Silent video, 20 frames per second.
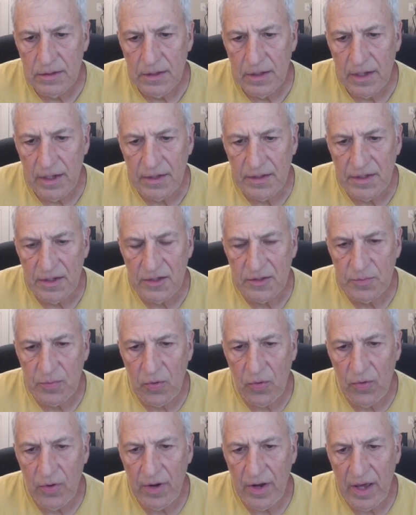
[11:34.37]
At this
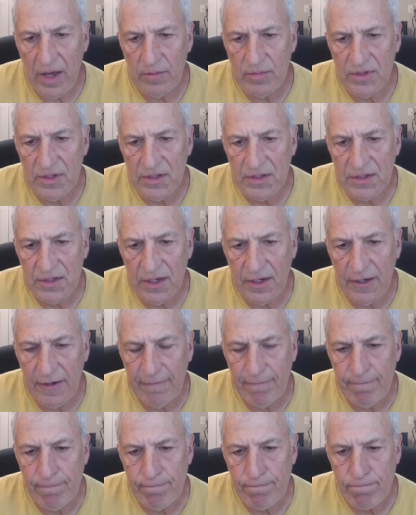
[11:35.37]
point, I'm just
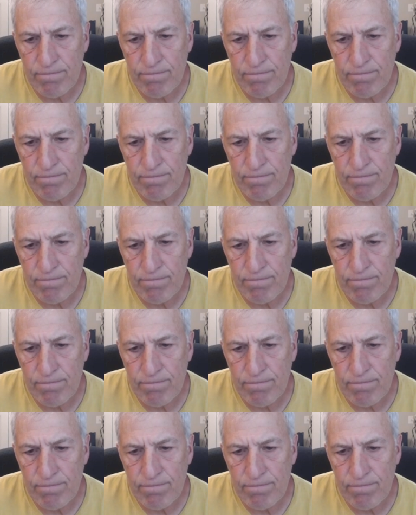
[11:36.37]
trying